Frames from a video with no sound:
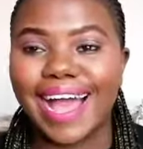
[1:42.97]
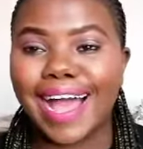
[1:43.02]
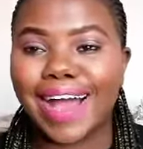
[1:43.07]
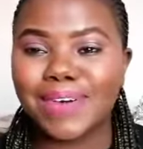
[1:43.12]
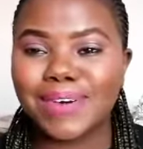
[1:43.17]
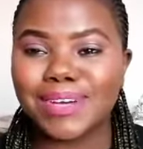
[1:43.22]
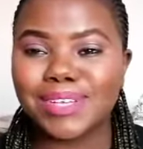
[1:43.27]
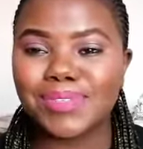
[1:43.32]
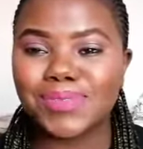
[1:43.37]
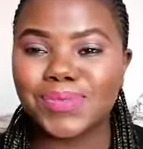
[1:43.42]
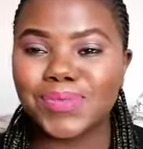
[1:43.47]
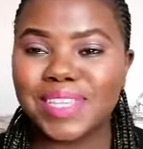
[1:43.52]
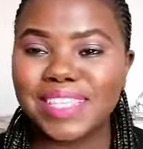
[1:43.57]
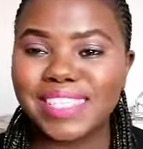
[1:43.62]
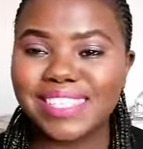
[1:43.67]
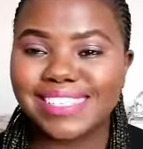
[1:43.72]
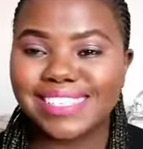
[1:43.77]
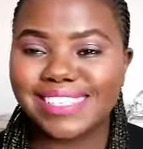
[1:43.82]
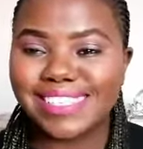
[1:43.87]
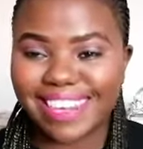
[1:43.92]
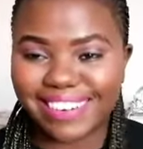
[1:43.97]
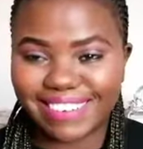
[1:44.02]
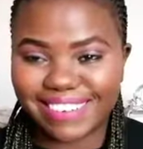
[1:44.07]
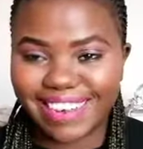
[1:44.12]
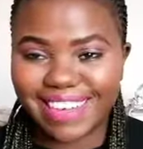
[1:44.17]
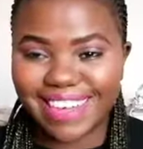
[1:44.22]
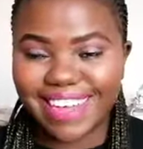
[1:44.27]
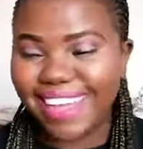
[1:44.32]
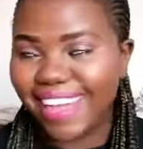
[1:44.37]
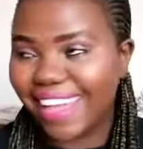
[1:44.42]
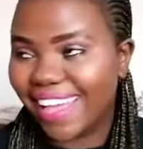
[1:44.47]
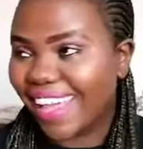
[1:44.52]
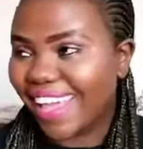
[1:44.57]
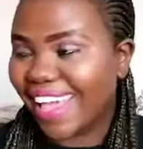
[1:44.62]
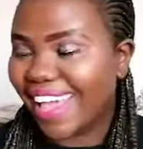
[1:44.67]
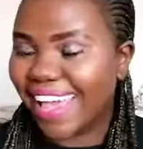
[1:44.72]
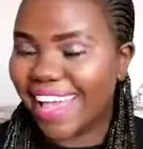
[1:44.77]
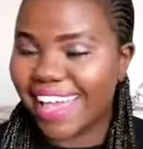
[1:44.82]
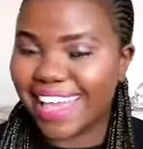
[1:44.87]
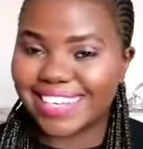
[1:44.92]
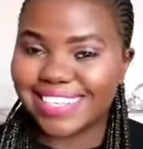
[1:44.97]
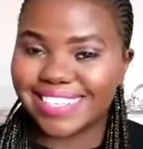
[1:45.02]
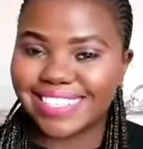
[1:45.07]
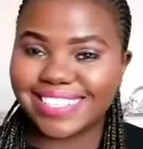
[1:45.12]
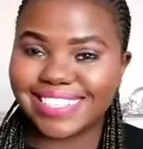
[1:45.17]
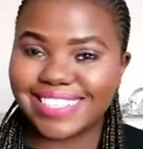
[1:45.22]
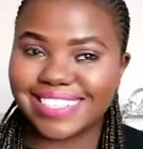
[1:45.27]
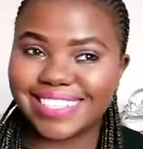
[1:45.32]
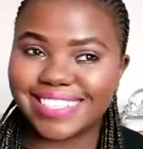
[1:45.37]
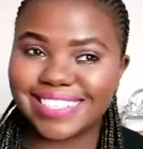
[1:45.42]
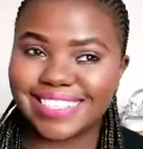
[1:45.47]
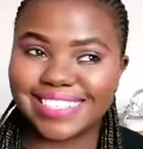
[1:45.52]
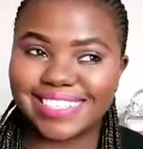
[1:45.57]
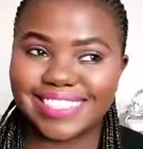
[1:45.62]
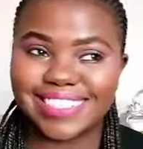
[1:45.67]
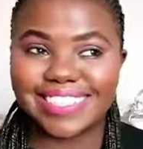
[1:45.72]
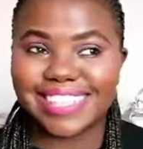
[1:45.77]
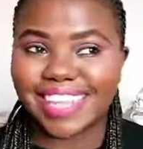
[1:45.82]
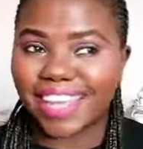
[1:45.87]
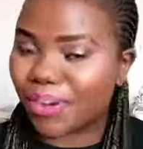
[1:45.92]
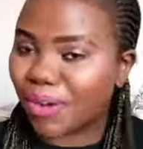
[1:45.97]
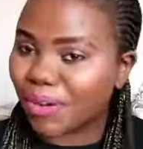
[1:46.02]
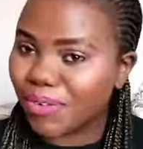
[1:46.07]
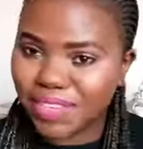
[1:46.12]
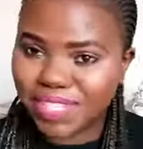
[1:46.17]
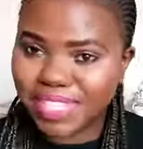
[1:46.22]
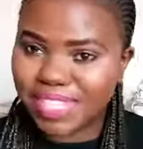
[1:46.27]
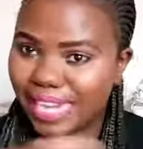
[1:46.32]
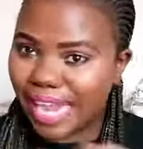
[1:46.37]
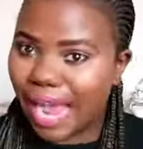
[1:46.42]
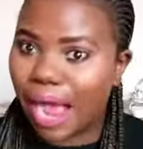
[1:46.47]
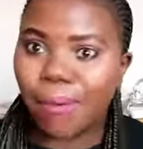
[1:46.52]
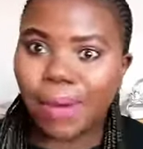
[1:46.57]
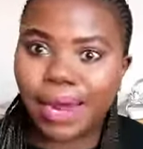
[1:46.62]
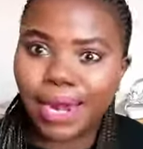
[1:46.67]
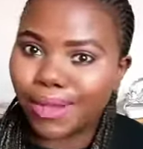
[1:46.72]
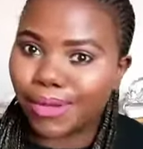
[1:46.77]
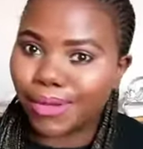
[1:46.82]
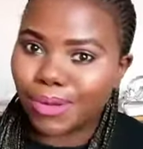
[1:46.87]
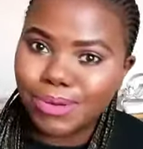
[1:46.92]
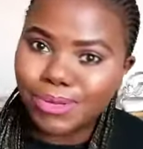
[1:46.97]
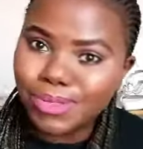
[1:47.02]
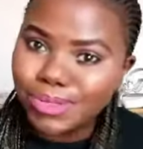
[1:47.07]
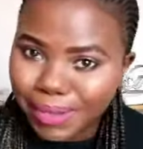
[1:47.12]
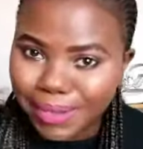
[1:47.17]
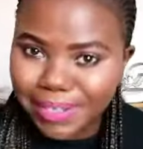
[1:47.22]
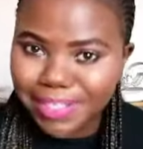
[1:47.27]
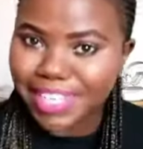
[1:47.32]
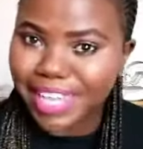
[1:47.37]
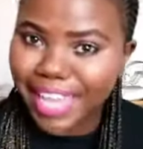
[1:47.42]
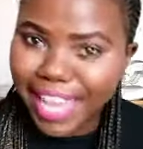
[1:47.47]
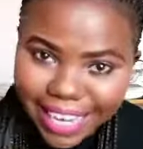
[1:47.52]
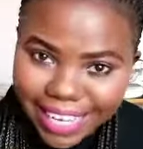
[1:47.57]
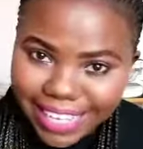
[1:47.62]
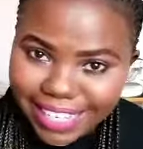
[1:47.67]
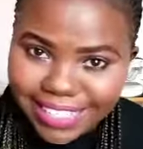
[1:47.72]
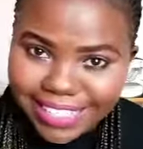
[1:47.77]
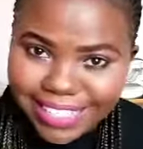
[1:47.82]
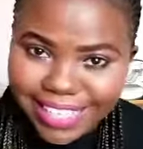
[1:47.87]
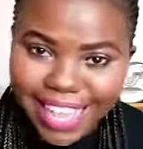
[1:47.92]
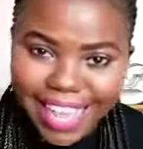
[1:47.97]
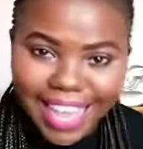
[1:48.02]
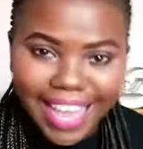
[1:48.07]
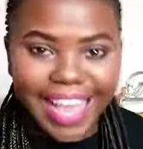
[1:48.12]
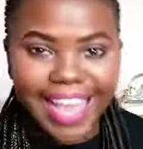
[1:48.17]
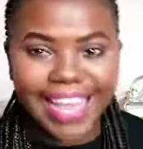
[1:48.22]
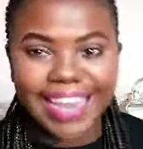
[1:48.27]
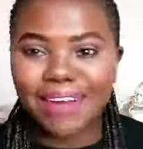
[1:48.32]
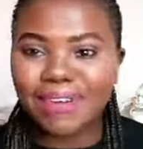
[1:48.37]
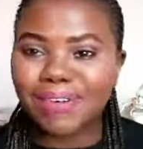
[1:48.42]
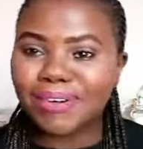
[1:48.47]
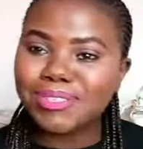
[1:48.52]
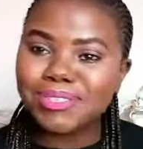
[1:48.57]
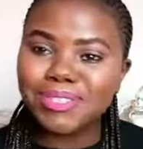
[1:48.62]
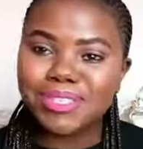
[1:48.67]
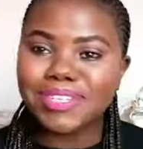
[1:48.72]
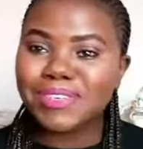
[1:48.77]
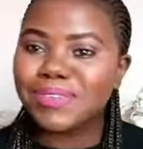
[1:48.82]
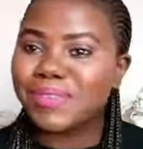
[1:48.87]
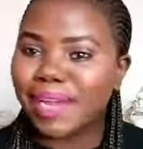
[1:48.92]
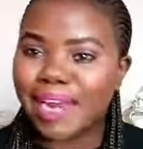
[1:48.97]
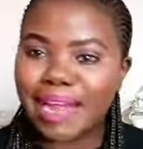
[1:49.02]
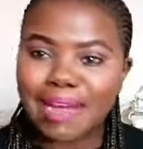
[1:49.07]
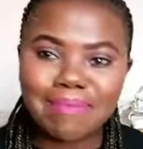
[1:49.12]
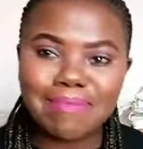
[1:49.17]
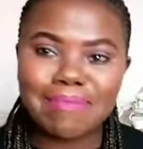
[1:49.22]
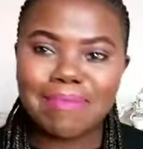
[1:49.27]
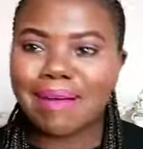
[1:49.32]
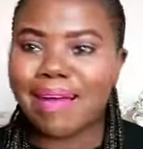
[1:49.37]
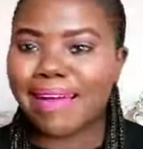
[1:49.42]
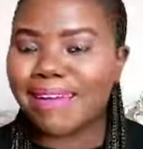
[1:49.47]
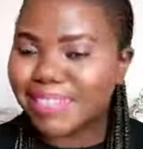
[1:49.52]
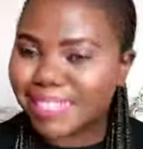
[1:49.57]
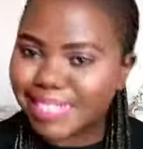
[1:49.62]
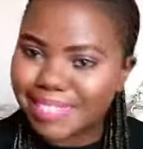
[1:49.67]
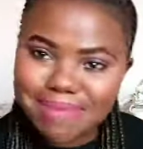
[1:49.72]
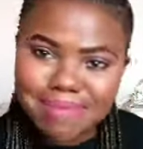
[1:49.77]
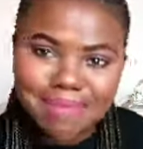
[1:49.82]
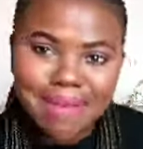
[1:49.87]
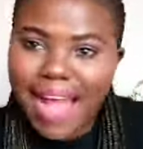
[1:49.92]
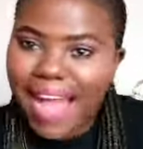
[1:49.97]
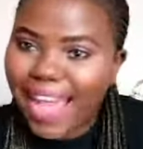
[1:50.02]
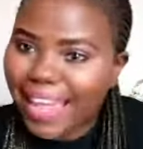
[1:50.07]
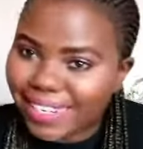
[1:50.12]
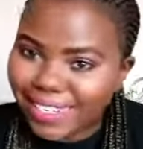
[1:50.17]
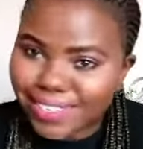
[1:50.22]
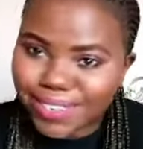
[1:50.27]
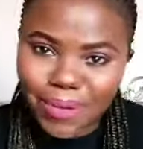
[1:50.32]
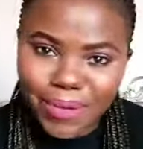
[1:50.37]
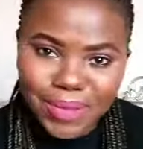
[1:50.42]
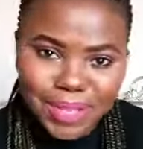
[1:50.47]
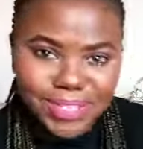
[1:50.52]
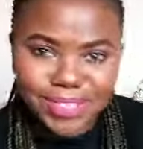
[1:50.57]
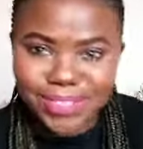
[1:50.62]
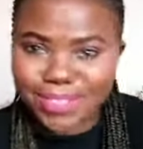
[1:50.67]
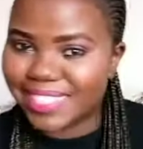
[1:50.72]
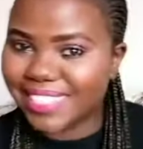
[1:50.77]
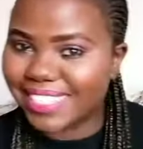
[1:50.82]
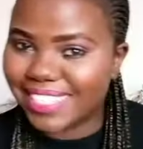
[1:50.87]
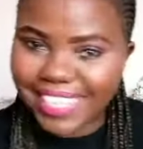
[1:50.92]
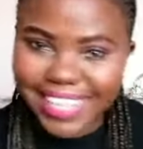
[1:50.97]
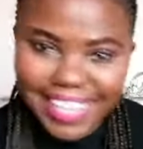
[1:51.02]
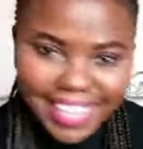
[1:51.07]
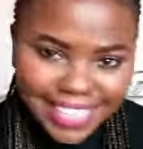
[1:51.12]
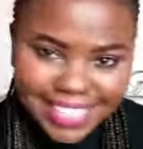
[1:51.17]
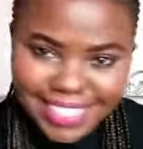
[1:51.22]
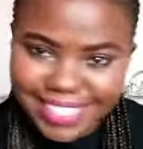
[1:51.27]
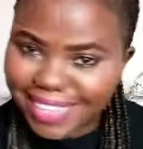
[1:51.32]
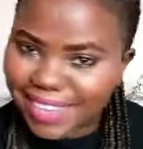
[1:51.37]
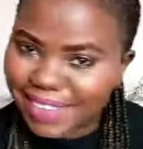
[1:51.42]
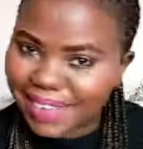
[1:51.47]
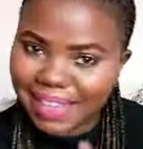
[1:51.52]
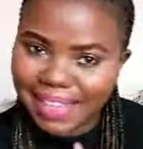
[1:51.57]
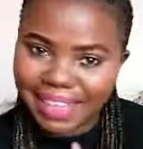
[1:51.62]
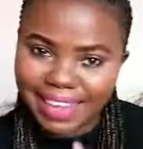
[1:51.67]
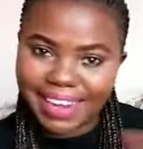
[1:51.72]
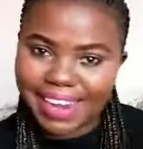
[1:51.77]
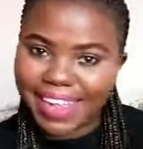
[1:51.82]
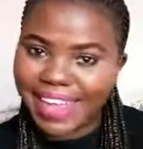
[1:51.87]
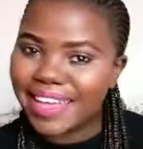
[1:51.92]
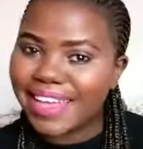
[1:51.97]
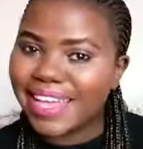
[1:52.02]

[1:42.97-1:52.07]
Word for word: I was with Sarah and she she's like obviously i want to go to a chillers and i also didn't want to uh, didn't mind going to a chillers i mean